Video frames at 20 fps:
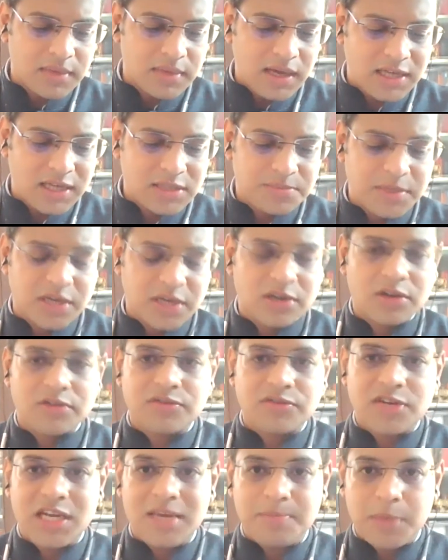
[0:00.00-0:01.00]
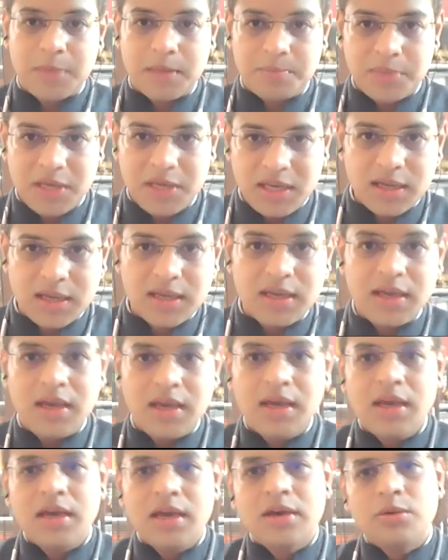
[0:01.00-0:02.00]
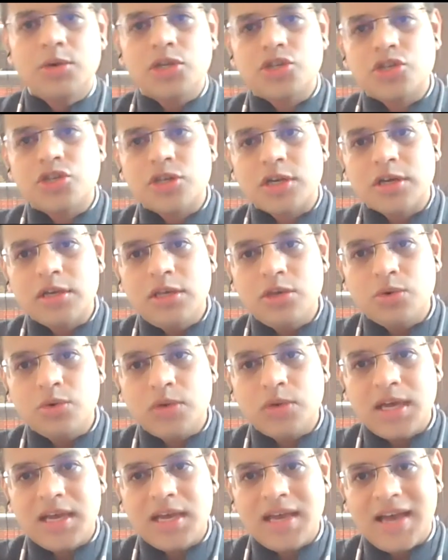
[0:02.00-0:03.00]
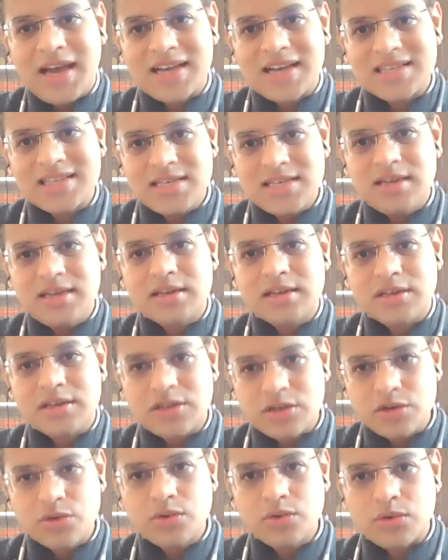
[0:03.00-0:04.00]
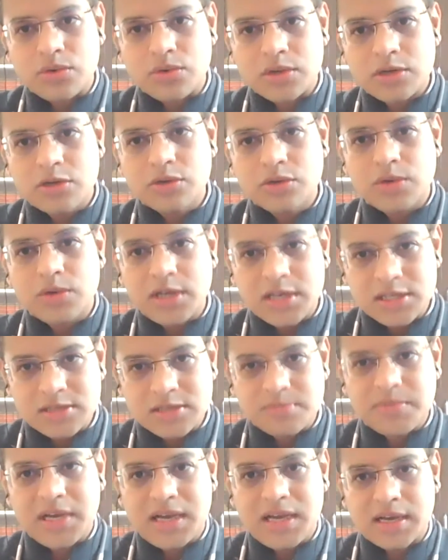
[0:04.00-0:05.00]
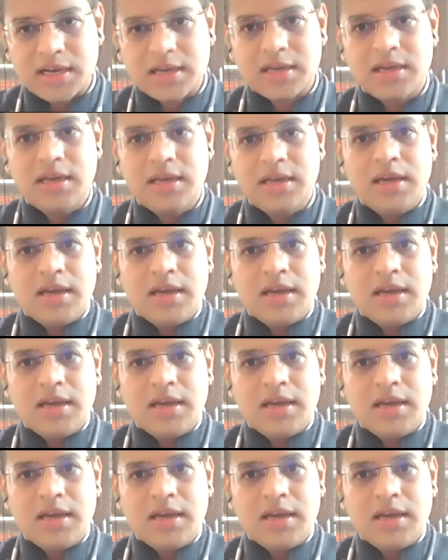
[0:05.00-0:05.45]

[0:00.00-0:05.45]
aspect of TPP, which UK acceded to 2 days back.